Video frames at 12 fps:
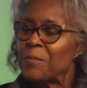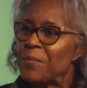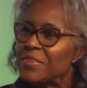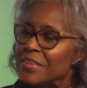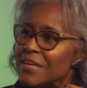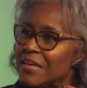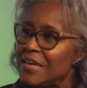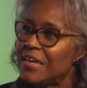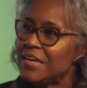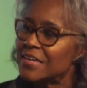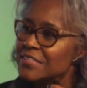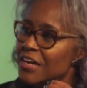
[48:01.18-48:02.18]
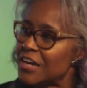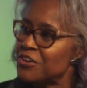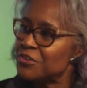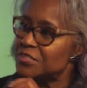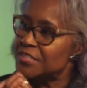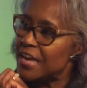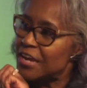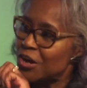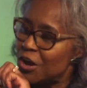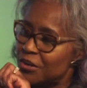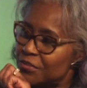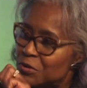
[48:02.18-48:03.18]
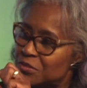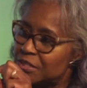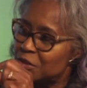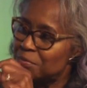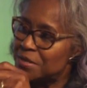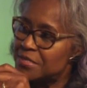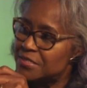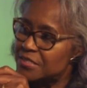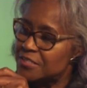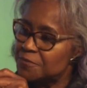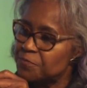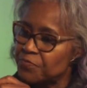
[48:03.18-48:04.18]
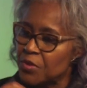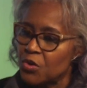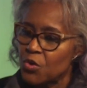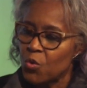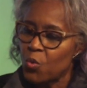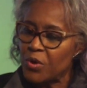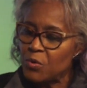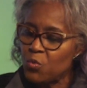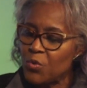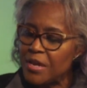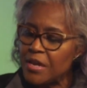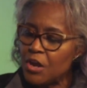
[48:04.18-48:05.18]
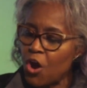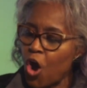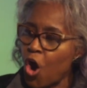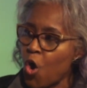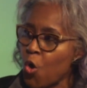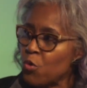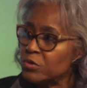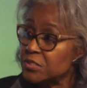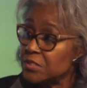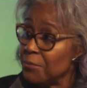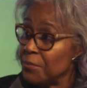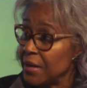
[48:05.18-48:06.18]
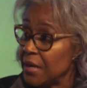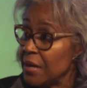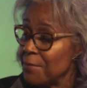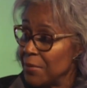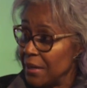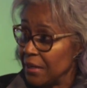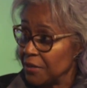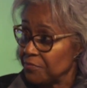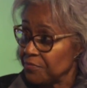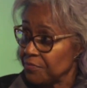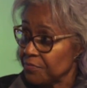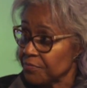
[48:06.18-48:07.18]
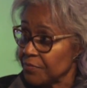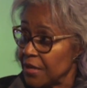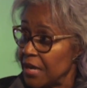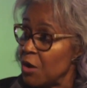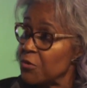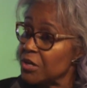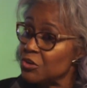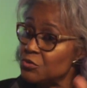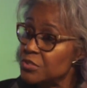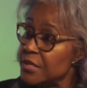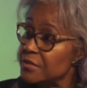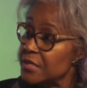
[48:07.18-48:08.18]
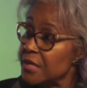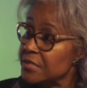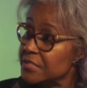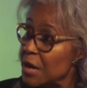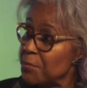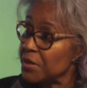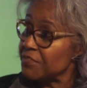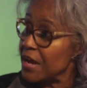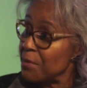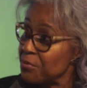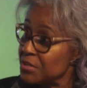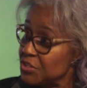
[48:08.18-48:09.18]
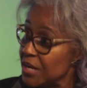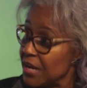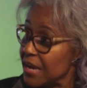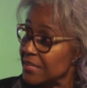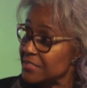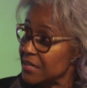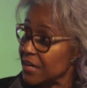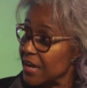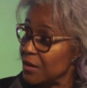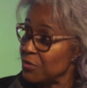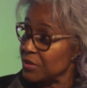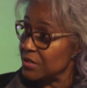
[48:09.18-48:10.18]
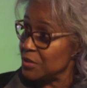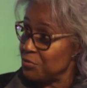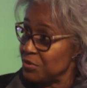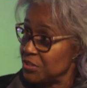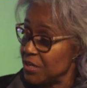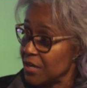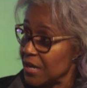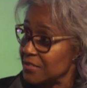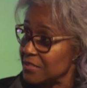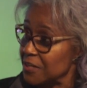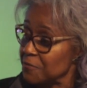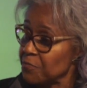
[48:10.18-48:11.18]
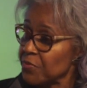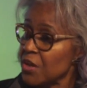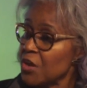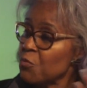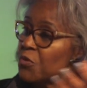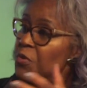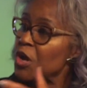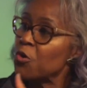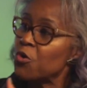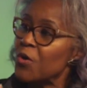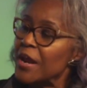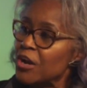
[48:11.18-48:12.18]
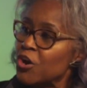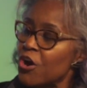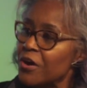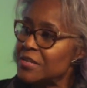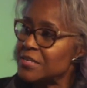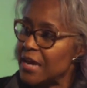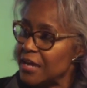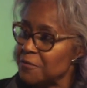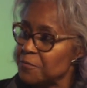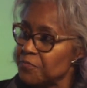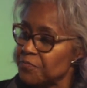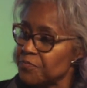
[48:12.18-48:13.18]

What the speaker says: But the key is understanding all of those little pieces. When we owe somebody money, and I want to use the example of an appreciating asset again with a depreciating asset. When we owe credit card debt,